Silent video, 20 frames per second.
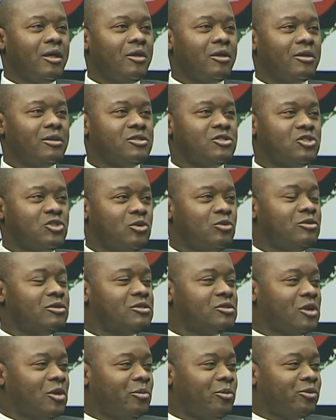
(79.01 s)

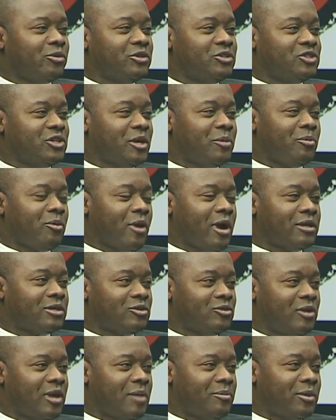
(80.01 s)
students appreciate
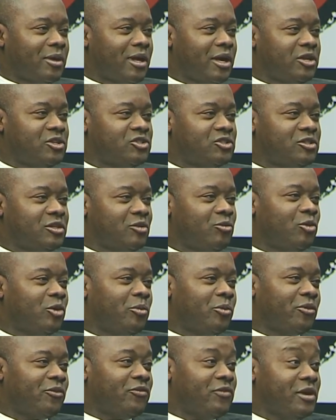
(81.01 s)
practical applications, and when
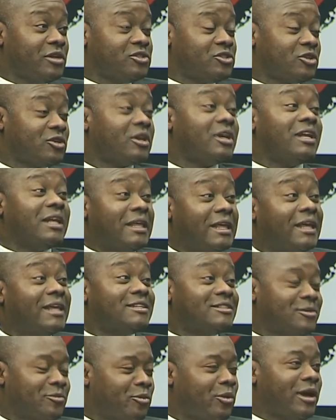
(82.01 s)
a professor can
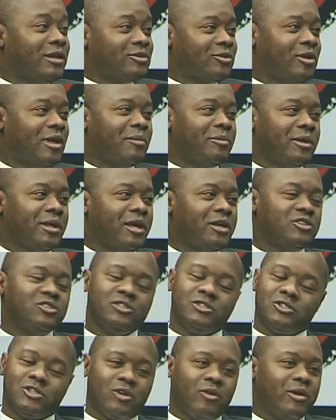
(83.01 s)
get some practical
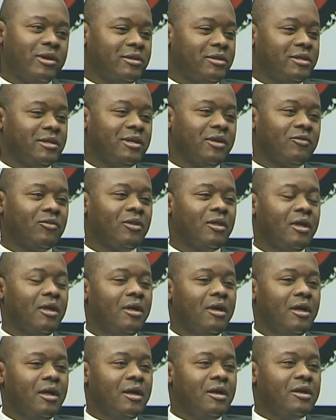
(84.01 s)
applications, it's a great thing.
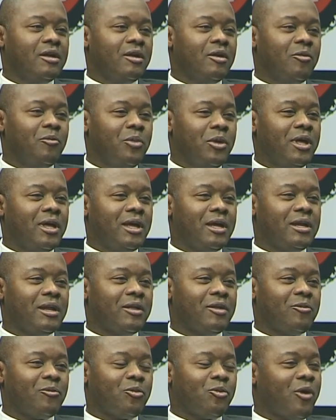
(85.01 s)

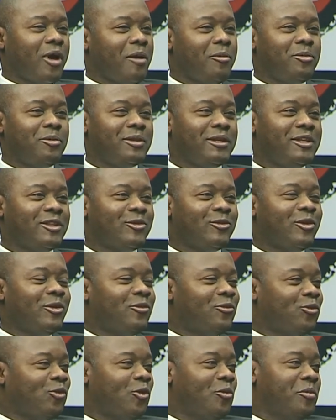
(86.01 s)
But probably three
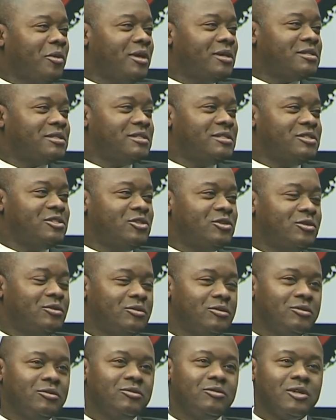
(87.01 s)
or four months
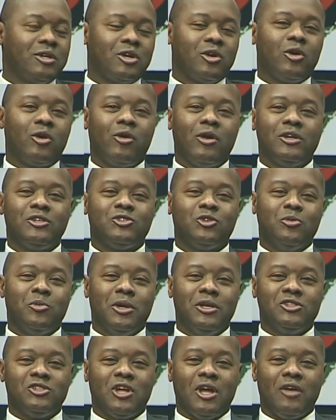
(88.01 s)
into the Congressional
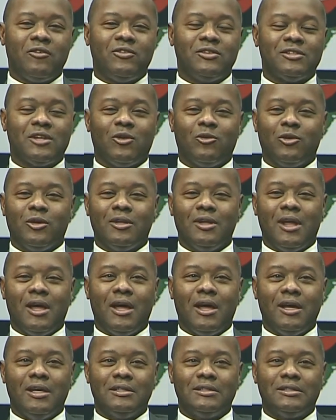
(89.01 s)
Budget Office, I
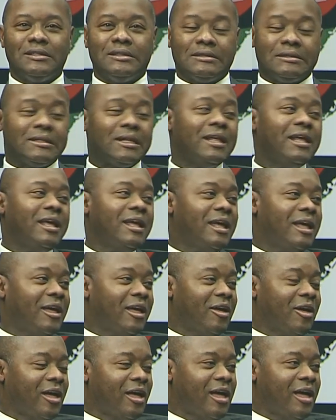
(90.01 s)
realized
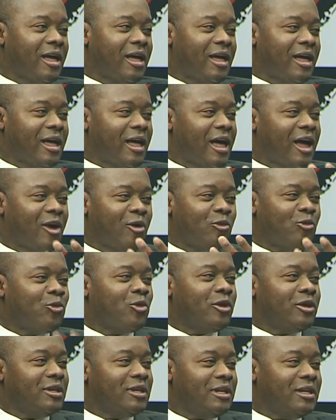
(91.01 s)
I
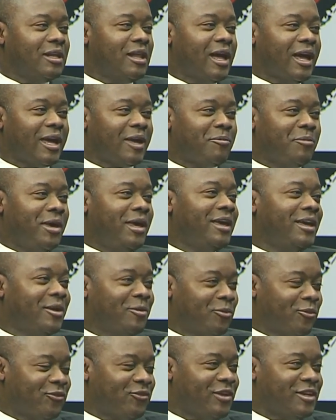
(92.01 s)
really like being
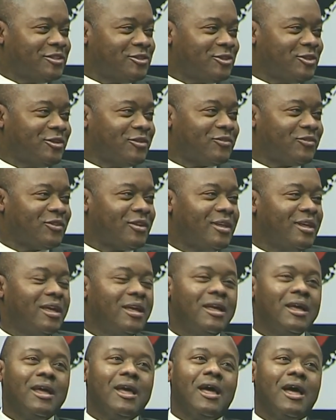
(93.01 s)
a professor.
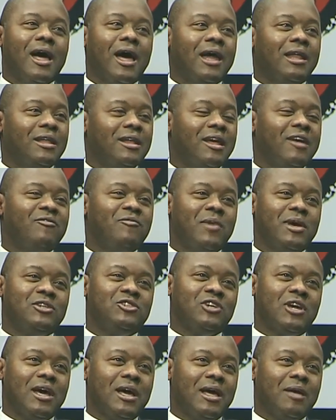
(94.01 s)
I love my
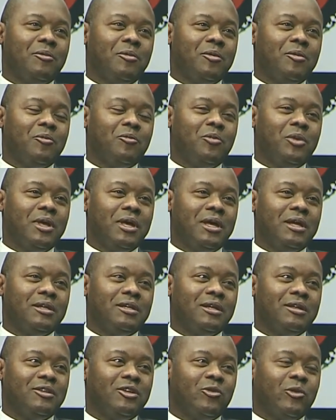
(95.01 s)
job,
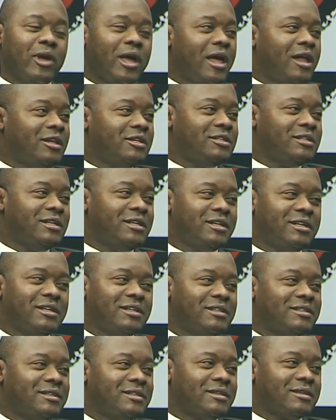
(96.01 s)
but the reality
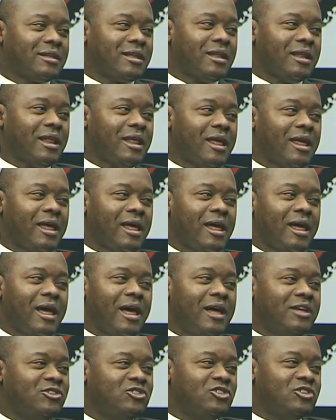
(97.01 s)
is
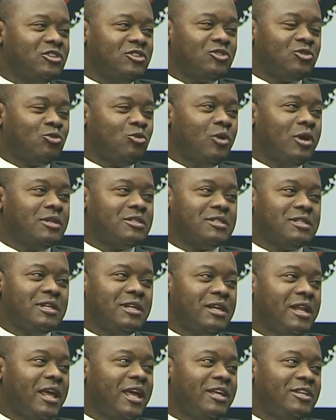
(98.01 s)
I just
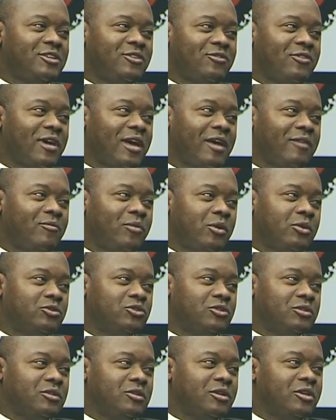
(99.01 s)
wasn't an eight to five
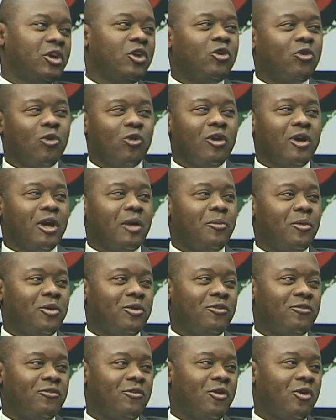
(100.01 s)
person. You know, growing up
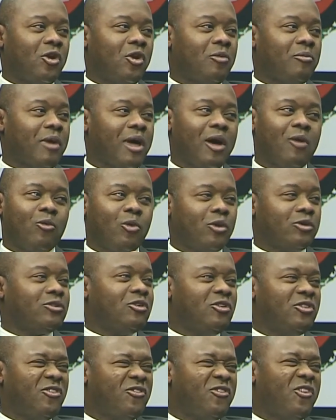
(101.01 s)
on a farm, I worked
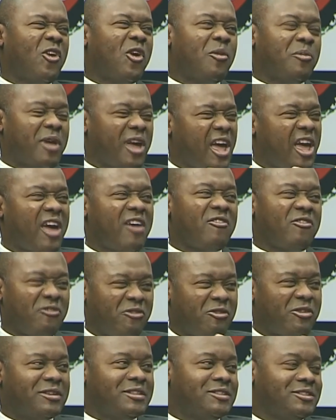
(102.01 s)
on the farm
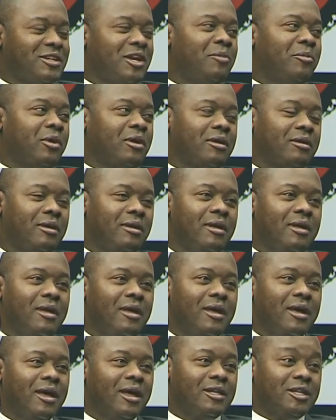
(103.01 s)
every summer.
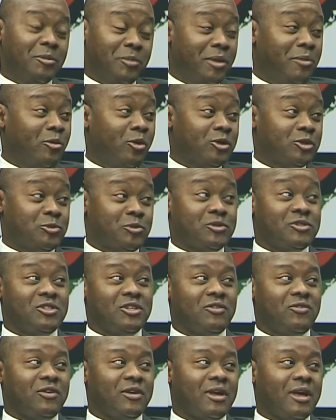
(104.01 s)
Uh, to be more
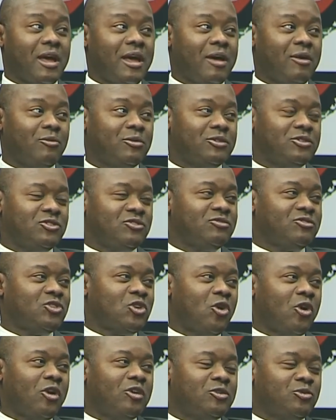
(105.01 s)
specific, I was
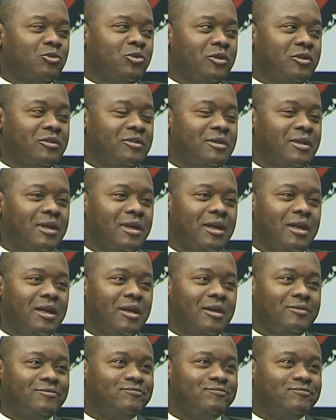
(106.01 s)
charged with uh,